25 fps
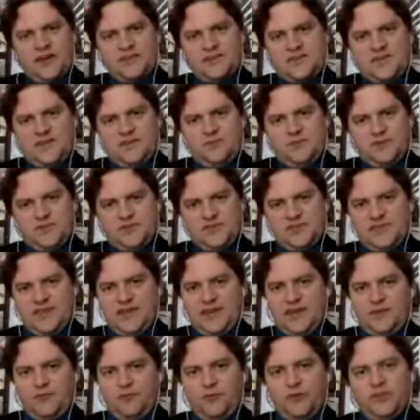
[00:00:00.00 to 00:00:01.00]
which is like
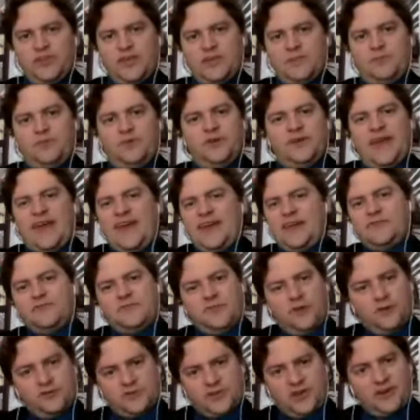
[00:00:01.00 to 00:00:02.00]
what they put 8 of
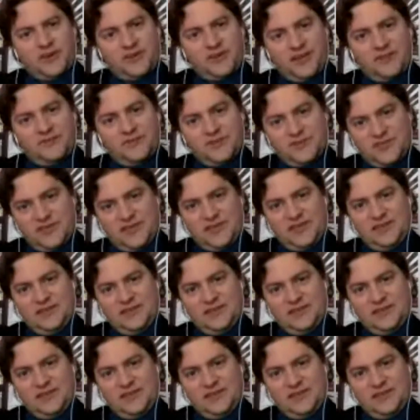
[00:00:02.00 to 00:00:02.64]
those hardcovers in.